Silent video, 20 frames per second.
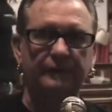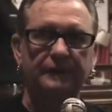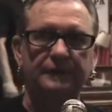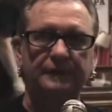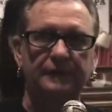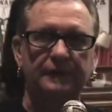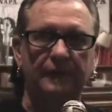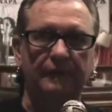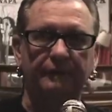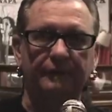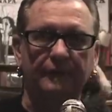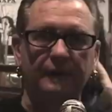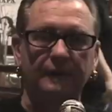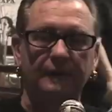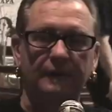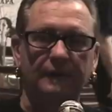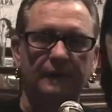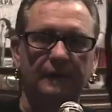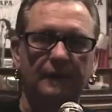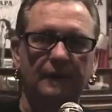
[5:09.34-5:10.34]
is different
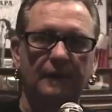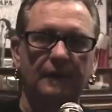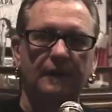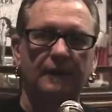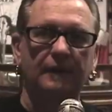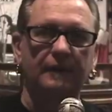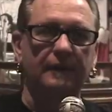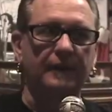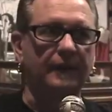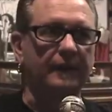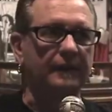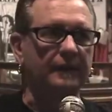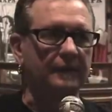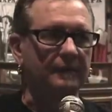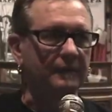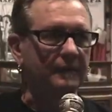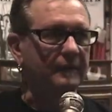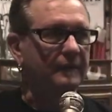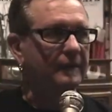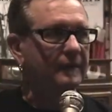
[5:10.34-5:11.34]
than
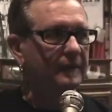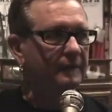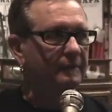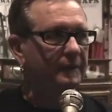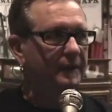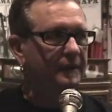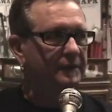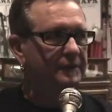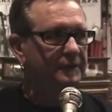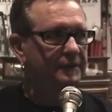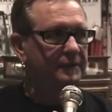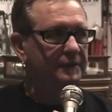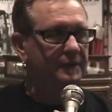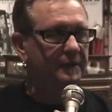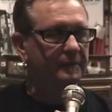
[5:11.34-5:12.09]
the piercers.